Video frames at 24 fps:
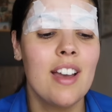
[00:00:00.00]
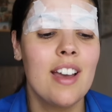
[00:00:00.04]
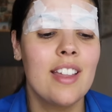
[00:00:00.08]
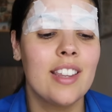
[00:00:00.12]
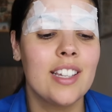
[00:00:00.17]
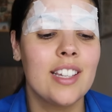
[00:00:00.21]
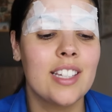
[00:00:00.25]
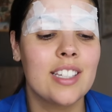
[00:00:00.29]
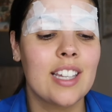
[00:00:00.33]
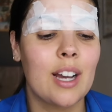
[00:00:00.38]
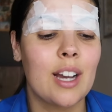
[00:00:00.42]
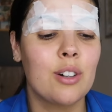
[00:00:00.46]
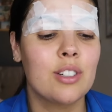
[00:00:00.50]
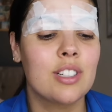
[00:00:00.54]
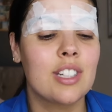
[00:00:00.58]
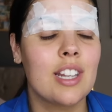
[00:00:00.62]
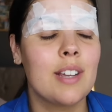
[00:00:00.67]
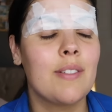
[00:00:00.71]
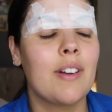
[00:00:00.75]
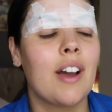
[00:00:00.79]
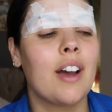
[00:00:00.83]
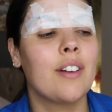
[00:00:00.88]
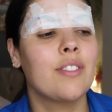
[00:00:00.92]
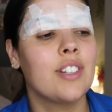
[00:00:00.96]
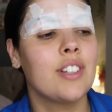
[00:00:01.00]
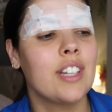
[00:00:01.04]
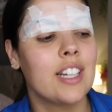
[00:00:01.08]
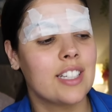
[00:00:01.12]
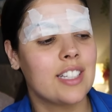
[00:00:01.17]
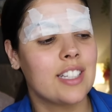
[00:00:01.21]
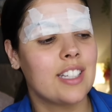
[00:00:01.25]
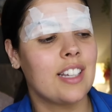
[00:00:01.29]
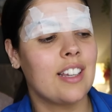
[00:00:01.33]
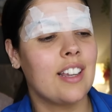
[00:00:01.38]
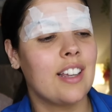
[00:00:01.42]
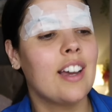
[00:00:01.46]
This is how I'll sleep after
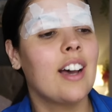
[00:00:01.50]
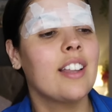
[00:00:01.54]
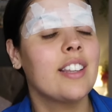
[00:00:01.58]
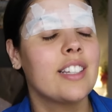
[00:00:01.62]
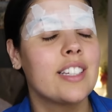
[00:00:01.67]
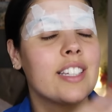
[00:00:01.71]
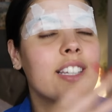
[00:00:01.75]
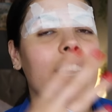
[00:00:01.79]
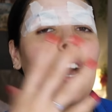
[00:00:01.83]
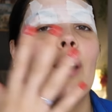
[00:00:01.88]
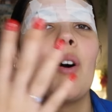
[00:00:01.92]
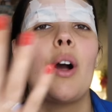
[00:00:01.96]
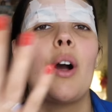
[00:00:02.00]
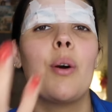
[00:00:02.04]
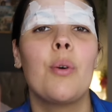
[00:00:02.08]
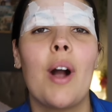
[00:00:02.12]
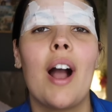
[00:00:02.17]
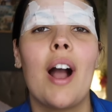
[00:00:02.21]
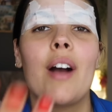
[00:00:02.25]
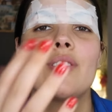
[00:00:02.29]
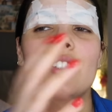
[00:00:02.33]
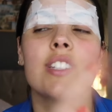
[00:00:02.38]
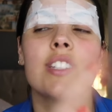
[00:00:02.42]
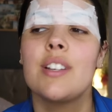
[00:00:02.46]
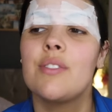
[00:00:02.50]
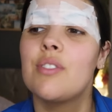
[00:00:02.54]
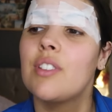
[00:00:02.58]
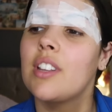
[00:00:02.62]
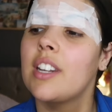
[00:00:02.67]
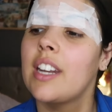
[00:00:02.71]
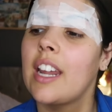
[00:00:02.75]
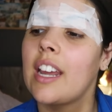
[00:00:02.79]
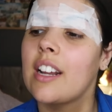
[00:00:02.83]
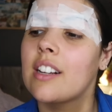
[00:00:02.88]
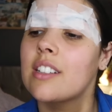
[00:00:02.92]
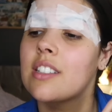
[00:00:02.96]
next. This is how I will have to sleep for the
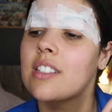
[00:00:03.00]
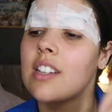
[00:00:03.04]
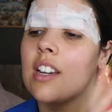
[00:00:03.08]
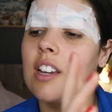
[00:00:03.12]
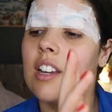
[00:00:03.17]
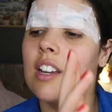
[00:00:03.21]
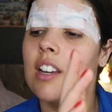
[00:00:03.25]
next.